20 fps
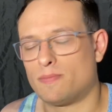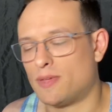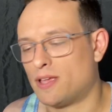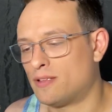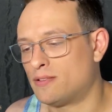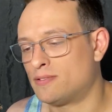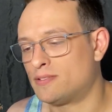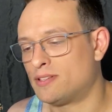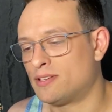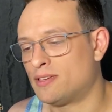
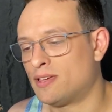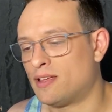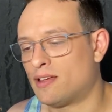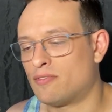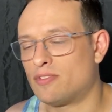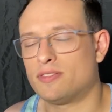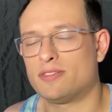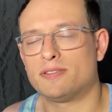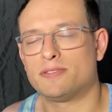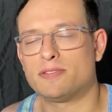and to get
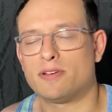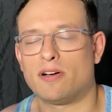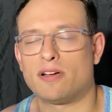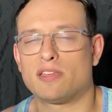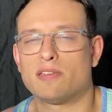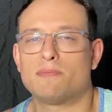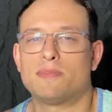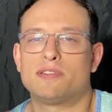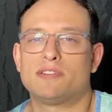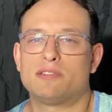everything
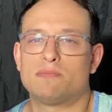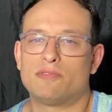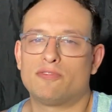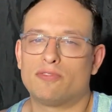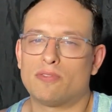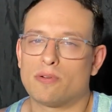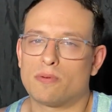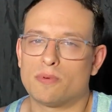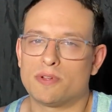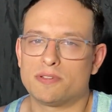documented
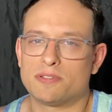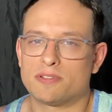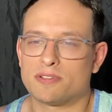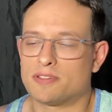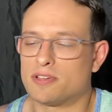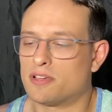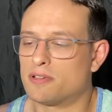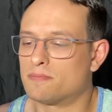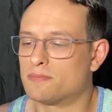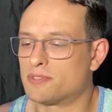before winter
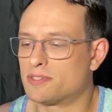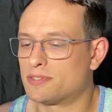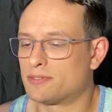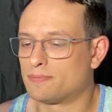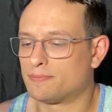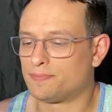comes.